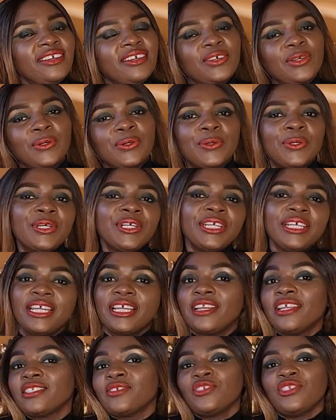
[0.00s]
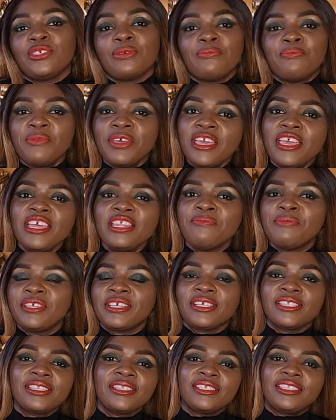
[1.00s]
or a glass of champagne
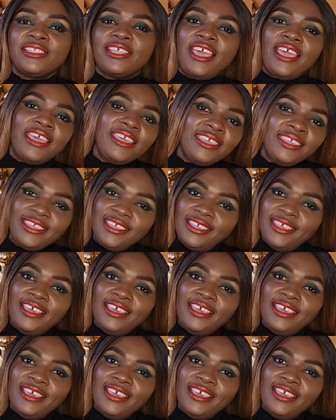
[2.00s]
because today